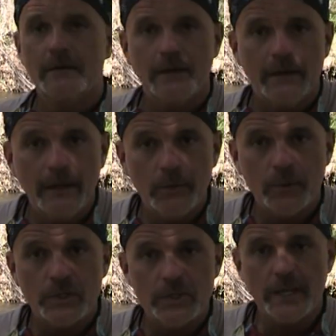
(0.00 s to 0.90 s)
And then we're
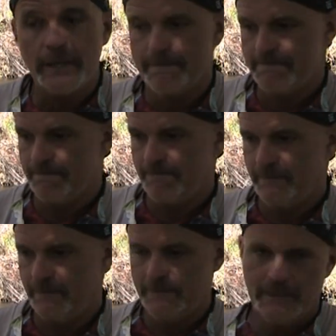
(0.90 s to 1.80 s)
going to shake it.
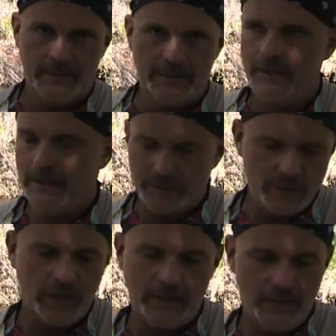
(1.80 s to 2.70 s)
And they want to
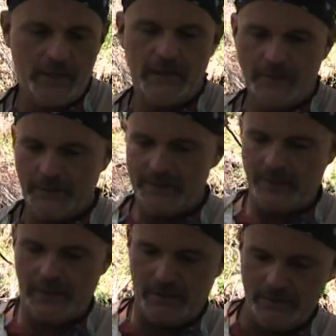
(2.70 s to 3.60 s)
shake it a lot. You can
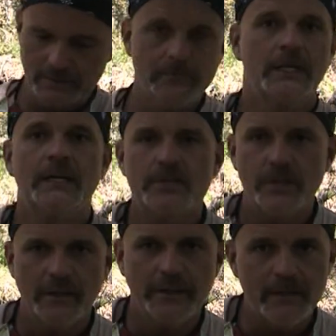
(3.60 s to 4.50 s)
tell them,
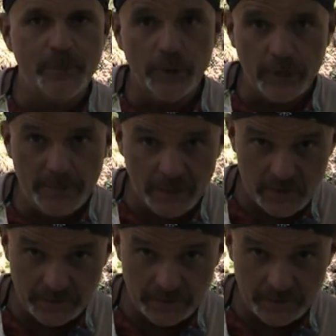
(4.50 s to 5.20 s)
shake it like a Polaroid picture.